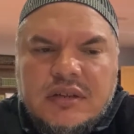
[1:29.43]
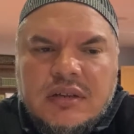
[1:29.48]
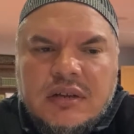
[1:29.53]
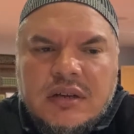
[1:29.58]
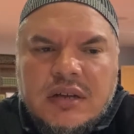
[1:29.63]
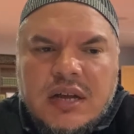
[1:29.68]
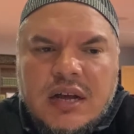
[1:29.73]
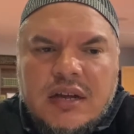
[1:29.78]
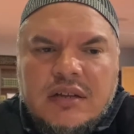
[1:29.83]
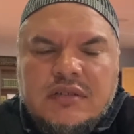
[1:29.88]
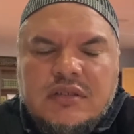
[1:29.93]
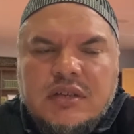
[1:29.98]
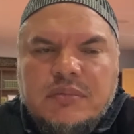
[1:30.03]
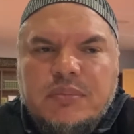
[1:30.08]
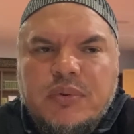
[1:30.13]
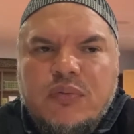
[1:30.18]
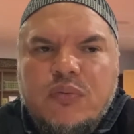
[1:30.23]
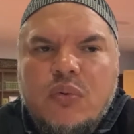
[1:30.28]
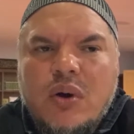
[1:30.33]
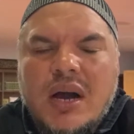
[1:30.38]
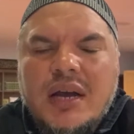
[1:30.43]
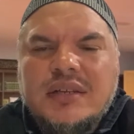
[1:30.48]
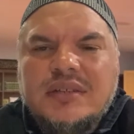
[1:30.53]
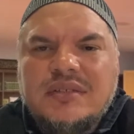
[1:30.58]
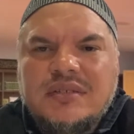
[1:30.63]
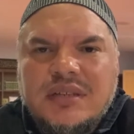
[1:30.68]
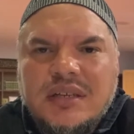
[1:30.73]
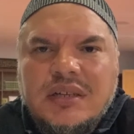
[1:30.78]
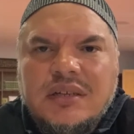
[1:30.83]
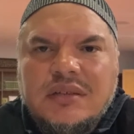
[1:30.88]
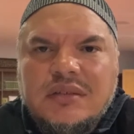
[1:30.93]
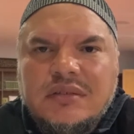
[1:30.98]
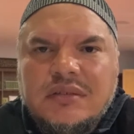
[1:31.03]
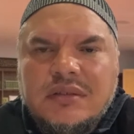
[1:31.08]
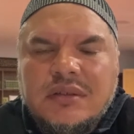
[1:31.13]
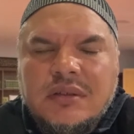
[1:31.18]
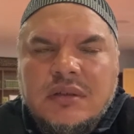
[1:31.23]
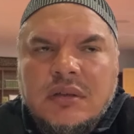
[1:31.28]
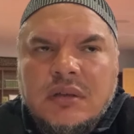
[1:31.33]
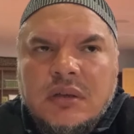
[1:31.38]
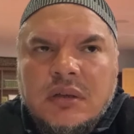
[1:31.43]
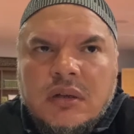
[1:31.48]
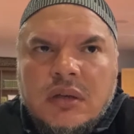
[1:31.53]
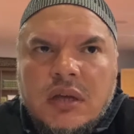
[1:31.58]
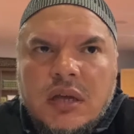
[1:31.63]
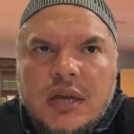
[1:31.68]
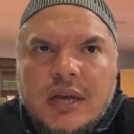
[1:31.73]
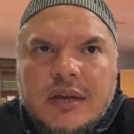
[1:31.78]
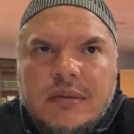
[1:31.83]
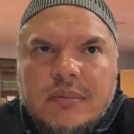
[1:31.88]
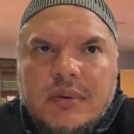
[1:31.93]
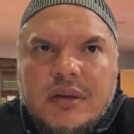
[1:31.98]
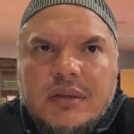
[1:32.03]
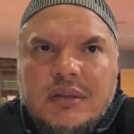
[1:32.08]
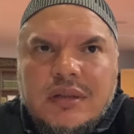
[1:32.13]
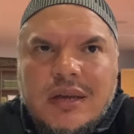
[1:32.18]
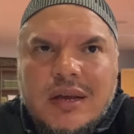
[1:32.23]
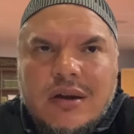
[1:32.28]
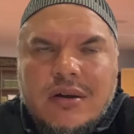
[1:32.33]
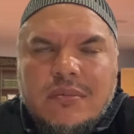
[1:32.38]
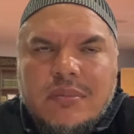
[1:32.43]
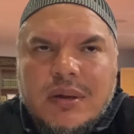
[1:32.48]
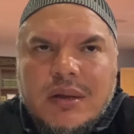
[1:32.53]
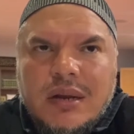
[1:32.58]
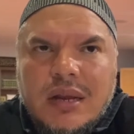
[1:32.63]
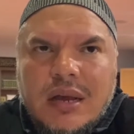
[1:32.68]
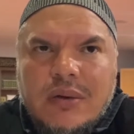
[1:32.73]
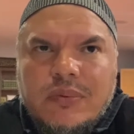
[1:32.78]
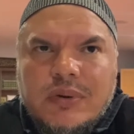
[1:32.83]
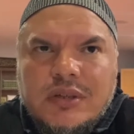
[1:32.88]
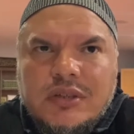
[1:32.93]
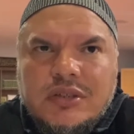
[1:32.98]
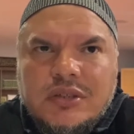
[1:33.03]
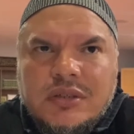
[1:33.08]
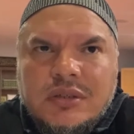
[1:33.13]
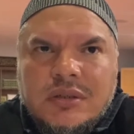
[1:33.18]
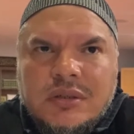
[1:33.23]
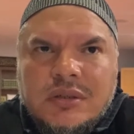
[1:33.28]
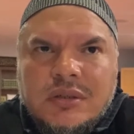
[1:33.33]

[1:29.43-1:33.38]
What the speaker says: a concept of wise sayings. Hikmah in the Arabic language